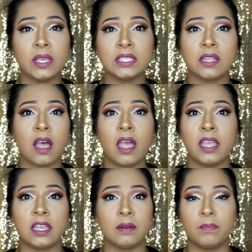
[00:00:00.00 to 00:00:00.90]
he's
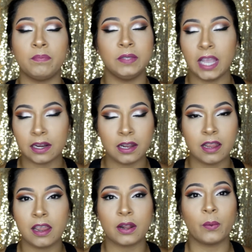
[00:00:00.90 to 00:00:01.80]
lying and yada,
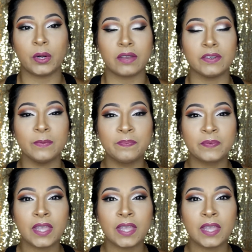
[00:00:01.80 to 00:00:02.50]
yada, yada, whatever,